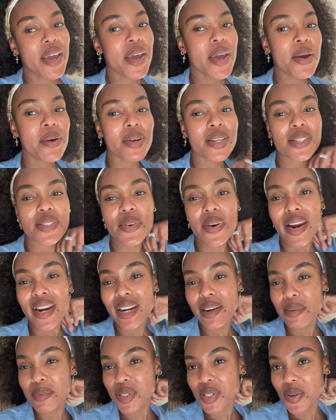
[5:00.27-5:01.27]
It was great,
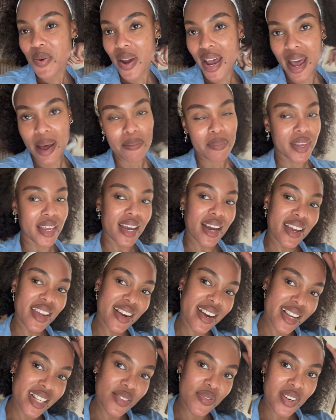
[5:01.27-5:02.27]
and I'm so happy. Are you
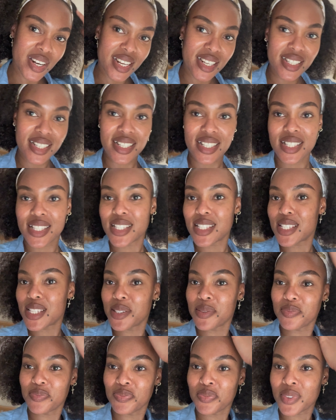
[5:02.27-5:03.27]
guys feeling
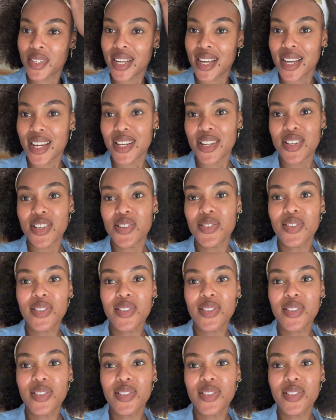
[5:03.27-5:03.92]
this new